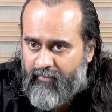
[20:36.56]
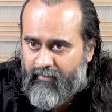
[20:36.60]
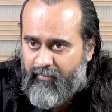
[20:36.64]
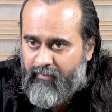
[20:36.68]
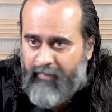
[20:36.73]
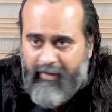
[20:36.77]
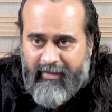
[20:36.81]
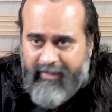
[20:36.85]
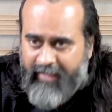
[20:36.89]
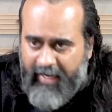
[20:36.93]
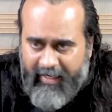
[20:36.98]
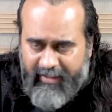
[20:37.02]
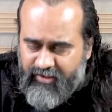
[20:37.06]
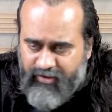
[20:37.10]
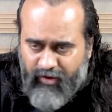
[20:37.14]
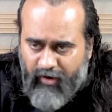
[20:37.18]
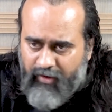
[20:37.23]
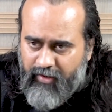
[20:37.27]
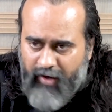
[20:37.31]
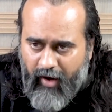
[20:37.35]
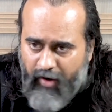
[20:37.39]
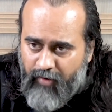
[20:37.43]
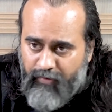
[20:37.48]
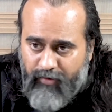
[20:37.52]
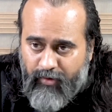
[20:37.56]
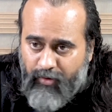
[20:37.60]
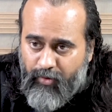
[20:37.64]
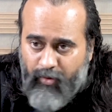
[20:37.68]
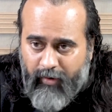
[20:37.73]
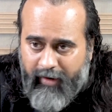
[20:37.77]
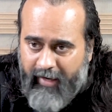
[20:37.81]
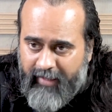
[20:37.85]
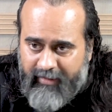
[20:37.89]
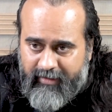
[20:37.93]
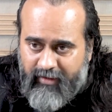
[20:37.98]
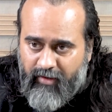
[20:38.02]
but that's not how you
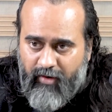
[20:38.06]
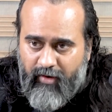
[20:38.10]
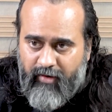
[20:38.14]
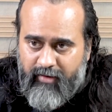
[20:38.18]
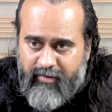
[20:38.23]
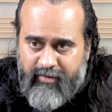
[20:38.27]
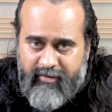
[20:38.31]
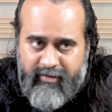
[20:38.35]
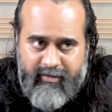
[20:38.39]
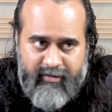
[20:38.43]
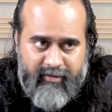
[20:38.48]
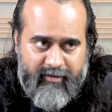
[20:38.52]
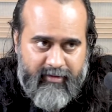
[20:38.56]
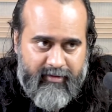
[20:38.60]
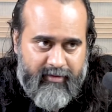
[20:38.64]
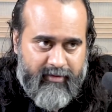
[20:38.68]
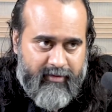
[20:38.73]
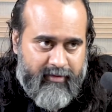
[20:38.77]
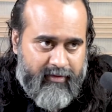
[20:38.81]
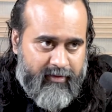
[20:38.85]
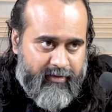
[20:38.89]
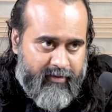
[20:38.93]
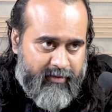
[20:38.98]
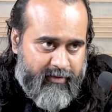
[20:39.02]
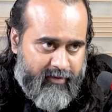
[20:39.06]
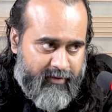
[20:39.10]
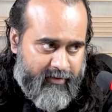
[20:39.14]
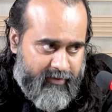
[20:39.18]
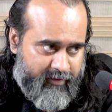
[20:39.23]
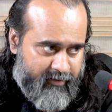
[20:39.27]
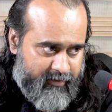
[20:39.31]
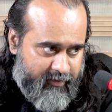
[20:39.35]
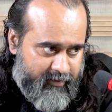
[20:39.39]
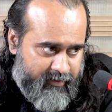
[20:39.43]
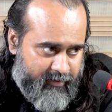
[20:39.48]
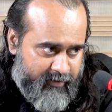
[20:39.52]
look at the cause.
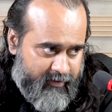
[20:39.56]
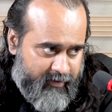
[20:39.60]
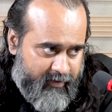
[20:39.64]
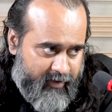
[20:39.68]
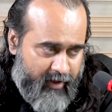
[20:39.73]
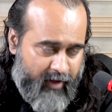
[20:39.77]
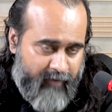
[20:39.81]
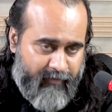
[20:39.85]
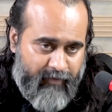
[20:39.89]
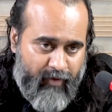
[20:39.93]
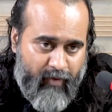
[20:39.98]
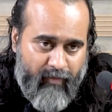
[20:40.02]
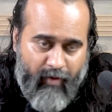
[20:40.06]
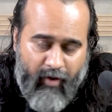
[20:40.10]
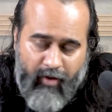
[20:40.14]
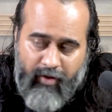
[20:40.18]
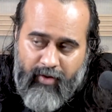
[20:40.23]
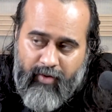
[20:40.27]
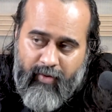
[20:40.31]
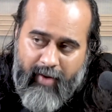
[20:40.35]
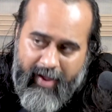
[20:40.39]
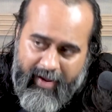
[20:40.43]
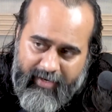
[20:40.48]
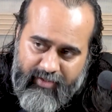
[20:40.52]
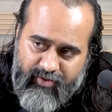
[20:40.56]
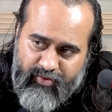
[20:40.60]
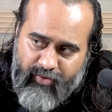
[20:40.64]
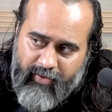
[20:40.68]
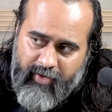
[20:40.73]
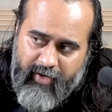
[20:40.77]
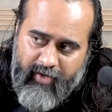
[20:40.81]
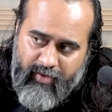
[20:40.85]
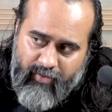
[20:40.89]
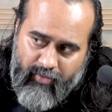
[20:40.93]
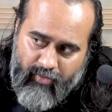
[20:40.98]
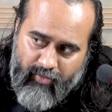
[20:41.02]
If you want to
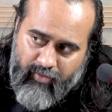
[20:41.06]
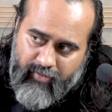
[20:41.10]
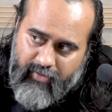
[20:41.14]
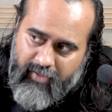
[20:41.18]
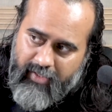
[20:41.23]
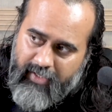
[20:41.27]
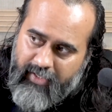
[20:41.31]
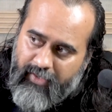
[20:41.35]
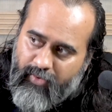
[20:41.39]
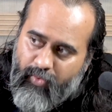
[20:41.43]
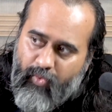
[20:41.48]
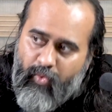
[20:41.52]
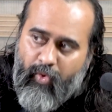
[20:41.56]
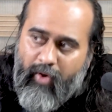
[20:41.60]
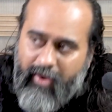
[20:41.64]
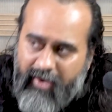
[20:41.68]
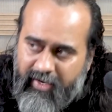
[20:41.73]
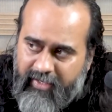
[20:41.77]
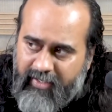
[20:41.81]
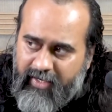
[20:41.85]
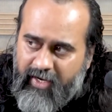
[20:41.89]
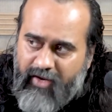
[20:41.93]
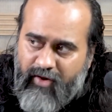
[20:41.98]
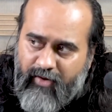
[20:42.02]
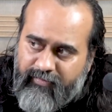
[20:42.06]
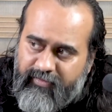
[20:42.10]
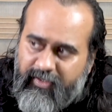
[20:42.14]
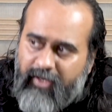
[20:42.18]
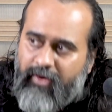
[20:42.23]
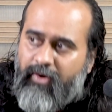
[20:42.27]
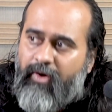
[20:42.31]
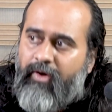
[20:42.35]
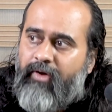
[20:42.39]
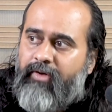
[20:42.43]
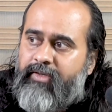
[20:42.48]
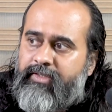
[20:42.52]
actually know the quality of the
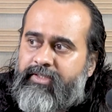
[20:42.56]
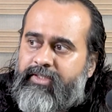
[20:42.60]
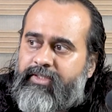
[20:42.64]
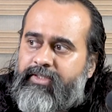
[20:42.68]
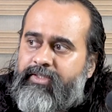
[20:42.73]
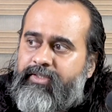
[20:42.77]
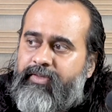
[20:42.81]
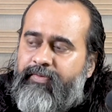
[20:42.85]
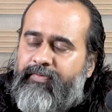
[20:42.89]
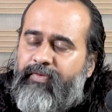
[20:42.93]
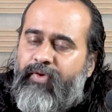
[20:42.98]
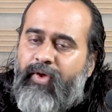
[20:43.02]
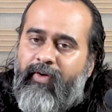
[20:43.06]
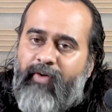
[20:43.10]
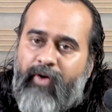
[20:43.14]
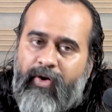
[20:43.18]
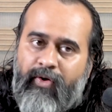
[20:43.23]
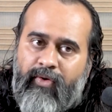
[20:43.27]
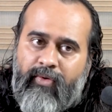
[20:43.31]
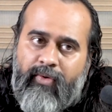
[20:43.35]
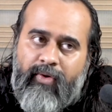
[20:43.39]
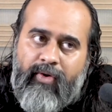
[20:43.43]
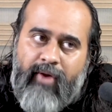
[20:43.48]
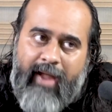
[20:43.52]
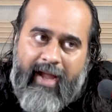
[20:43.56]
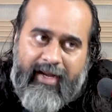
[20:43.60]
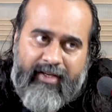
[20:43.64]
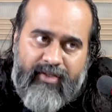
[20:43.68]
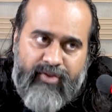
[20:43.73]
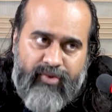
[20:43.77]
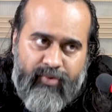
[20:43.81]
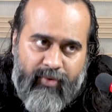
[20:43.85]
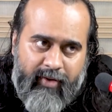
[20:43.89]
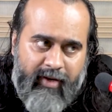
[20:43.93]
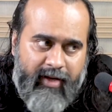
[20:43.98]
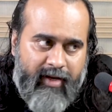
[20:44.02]
cause, if you want to
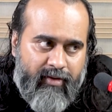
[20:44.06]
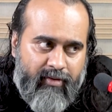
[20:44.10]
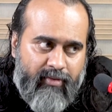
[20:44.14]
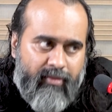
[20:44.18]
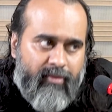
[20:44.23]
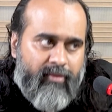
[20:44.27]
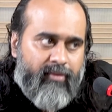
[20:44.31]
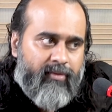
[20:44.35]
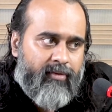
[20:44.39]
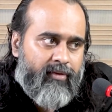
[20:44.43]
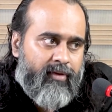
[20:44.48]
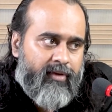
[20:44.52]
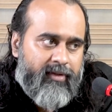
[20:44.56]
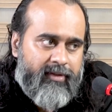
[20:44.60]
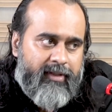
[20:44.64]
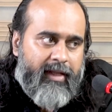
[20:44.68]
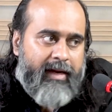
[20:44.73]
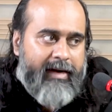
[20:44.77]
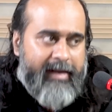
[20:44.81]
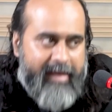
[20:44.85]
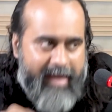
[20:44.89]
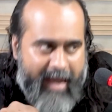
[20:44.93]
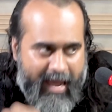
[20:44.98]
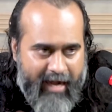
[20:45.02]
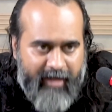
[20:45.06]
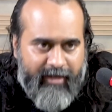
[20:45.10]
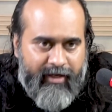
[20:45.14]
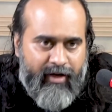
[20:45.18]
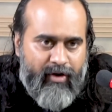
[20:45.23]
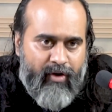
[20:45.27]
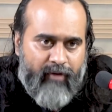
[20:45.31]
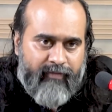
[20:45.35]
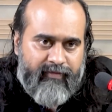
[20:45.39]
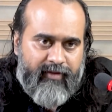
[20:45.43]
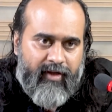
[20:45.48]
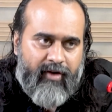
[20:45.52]
actually know the
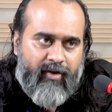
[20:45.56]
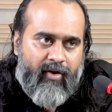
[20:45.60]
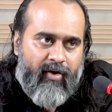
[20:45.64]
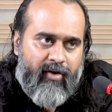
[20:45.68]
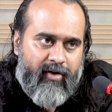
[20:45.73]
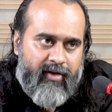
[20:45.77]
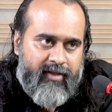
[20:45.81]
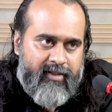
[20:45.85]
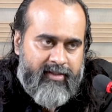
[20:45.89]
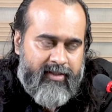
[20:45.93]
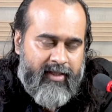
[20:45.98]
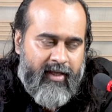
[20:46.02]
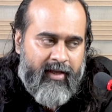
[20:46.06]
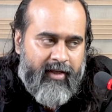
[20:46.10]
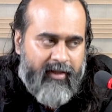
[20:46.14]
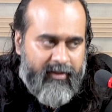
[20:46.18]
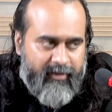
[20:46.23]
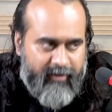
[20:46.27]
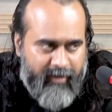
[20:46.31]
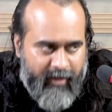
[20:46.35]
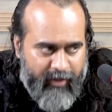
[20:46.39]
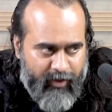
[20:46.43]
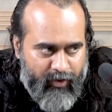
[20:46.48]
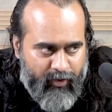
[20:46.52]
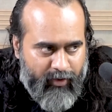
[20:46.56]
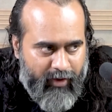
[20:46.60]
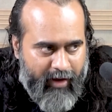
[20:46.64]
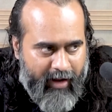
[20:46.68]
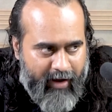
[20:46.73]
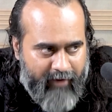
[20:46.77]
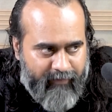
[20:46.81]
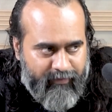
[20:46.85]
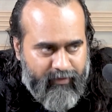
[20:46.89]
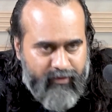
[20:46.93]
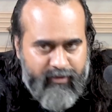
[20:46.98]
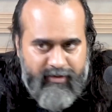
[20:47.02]
reality of the cause, then you will
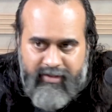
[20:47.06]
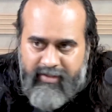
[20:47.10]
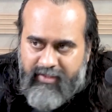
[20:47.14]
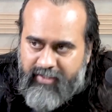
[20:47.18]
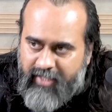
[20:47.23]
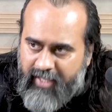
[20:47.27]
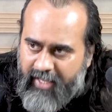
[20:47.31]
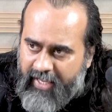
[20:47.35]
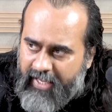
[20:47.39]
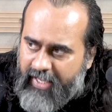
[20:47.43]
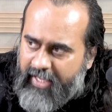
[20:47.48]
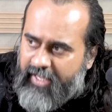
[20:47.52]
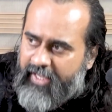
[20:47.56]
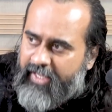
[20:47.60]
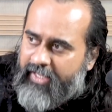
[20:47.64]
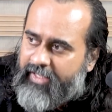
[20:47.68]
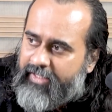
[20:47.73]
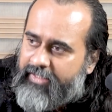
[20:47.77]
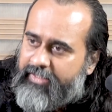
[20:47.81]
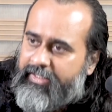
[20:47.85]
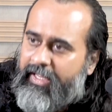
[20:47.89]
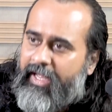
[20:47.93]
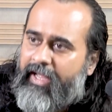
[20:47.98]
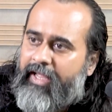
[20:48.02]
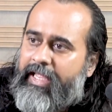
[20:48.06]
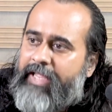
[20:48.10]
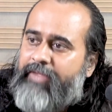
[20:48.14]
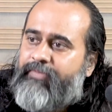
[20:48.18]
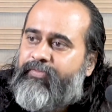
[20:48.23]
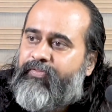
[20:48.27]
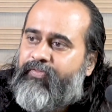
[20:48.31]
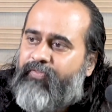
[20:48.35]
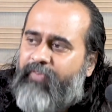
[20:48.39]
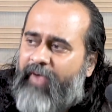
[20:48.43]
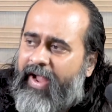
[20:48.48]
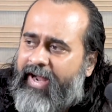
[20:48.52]
have to see the
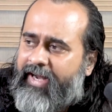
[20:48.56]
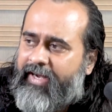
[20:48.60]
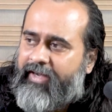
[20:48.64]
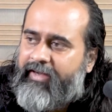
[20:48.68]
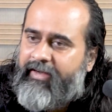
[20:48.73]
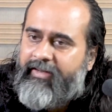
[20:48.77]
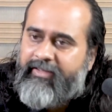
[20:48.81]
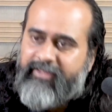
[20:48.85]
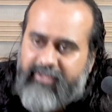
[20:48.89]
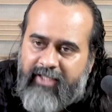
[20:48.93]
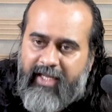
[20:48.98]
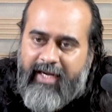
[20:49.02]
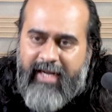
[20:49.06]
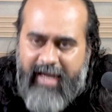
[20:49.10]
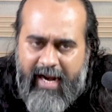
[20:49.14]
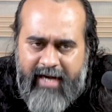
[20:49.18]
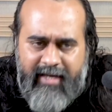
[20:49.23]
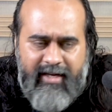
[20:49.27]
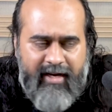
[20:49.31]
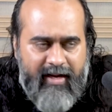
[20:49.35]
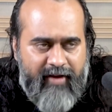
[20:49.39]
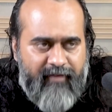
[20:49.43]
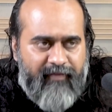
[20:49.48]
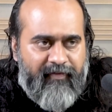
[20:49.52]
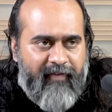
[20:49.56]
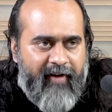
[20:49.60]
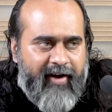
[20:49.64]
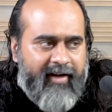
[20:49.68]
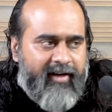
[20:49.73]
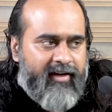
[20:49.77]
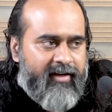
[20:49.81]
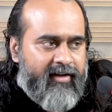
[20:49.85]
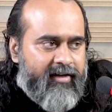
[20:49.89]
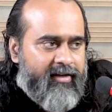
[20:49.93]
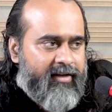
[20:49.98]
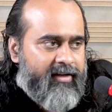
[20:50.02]
effect, the net
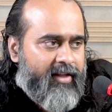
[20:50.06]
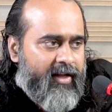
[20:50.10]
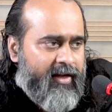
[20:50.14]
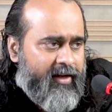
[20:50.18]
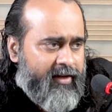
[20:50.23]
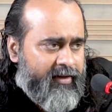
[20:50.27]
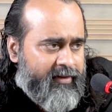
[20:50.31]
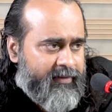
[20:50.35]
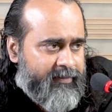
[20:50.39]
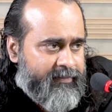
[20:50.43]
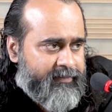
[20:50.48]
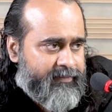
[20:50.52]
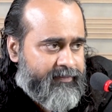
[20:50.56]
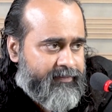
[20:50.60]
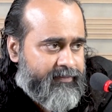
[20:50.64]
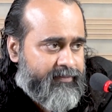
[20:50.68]
effect the